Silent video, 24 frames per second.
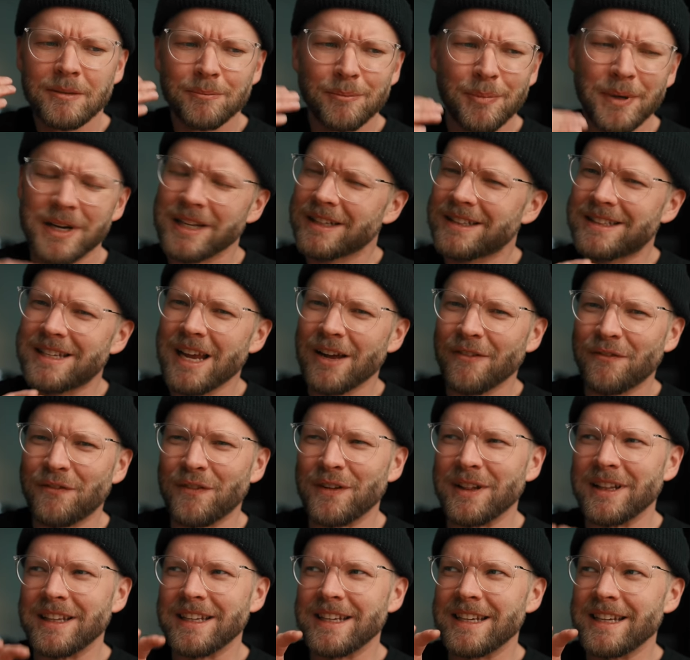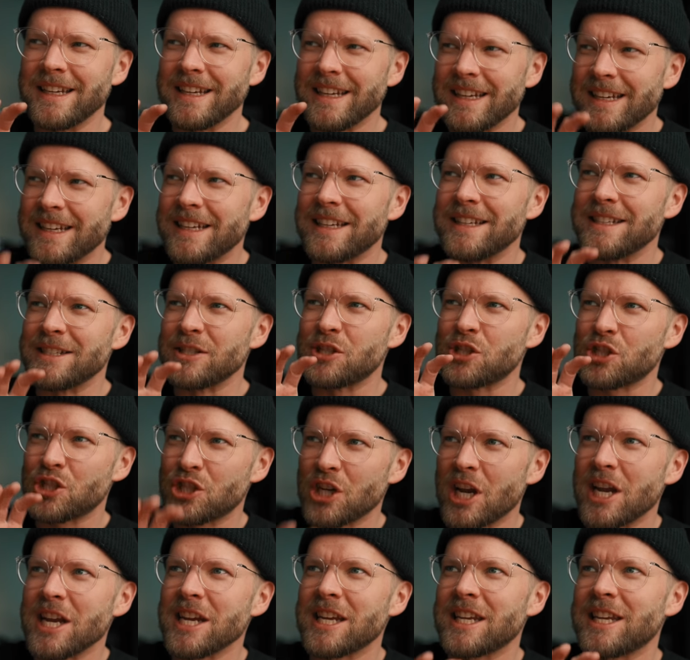But it definitely is
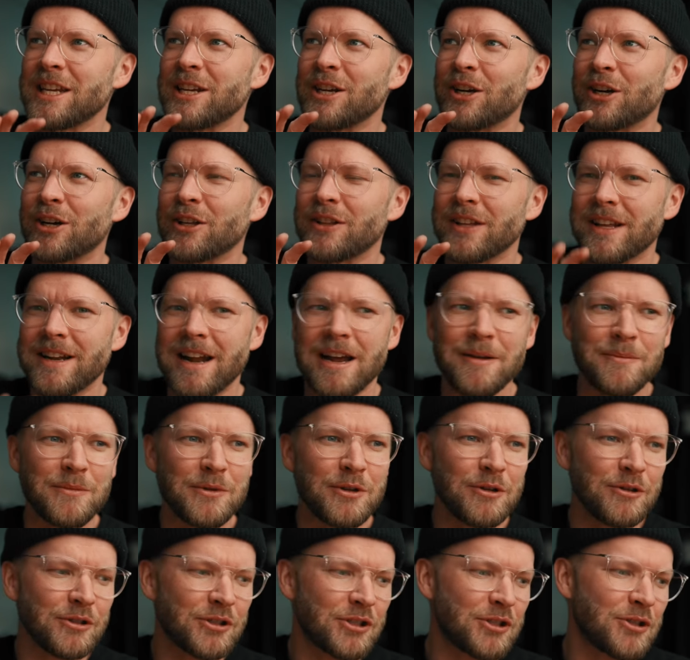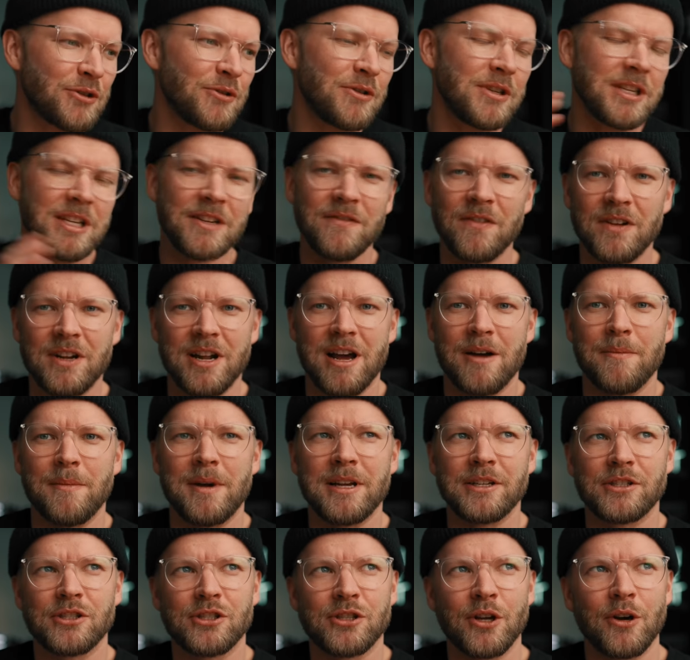shakier than I'm used to, even on my
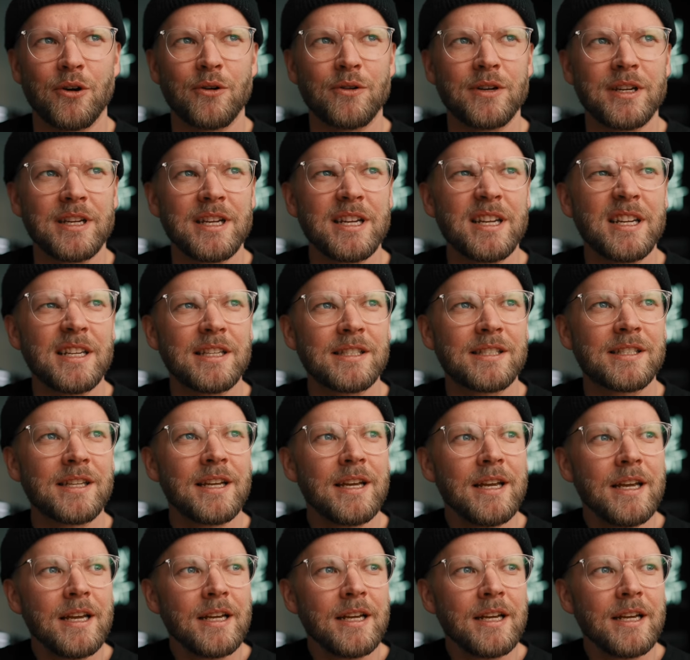Sonys.